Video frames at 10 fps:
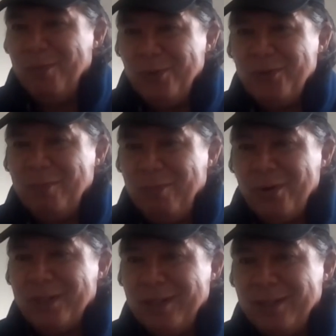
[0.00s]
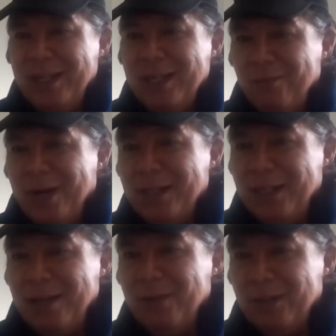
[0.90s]
the most important thing of
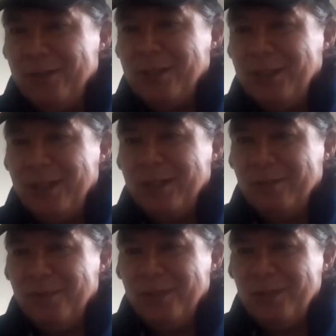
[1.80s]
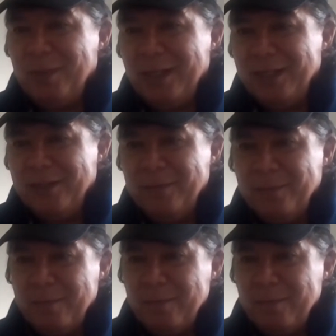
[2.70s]
why they ever existed in the first place.